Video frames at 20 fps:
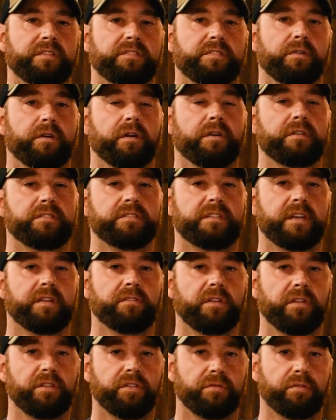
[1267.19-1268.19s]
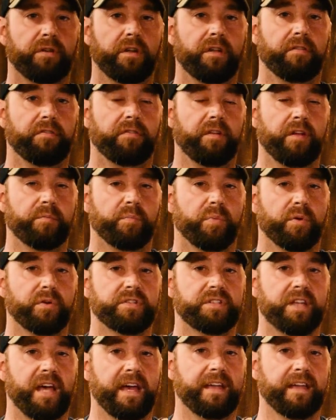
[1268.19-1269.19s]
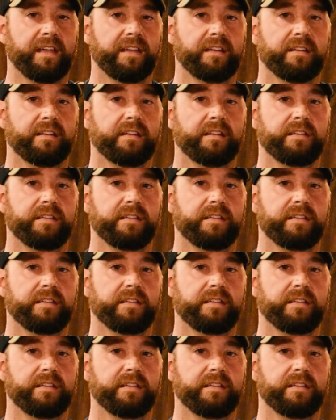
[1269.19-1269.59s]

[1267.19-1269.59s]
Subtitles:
273 feet per second.